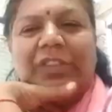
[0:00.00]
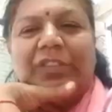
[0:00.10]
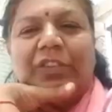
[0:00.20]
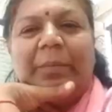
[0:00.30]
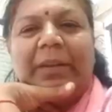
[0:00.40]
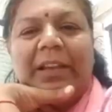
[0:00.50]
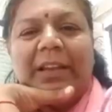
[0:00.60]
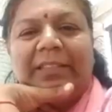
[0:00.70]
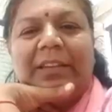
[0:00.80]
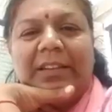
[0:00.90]
sorry, beta,
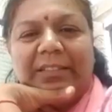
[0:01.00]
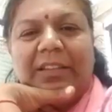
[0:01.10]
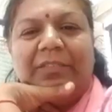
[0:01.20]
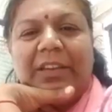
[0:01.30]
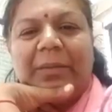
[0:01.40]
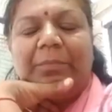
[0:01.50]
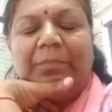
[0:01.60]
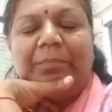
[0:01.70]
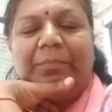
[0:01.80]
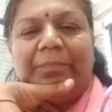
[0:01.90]
listen very
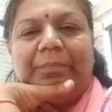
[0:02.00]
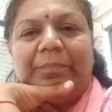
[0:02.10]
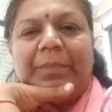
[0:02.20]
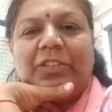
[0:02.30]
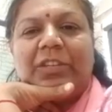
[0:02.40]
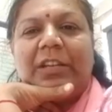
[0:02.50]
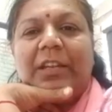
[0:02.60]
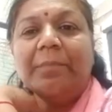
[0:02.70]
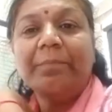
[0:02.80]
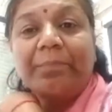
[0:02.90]
patiently.